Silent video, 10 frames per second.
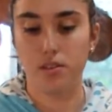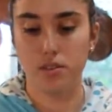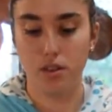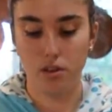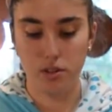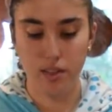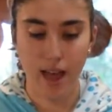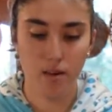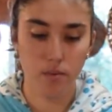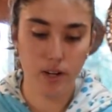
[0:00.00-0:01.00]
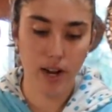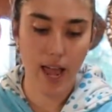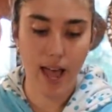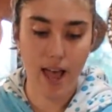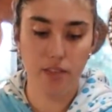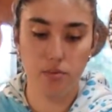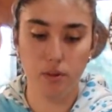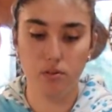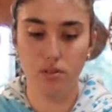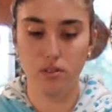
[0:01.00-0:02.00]
So to that, we're gonna add
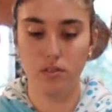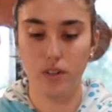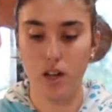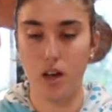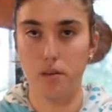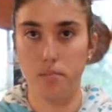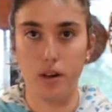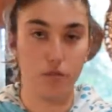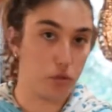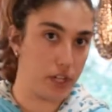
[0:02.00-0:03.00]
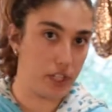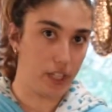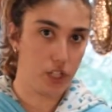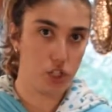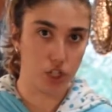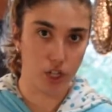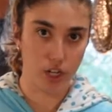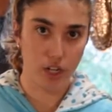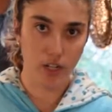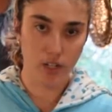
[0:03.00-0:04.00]
3/4 cup of granulated
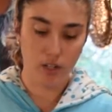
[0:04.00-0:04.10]
sugar,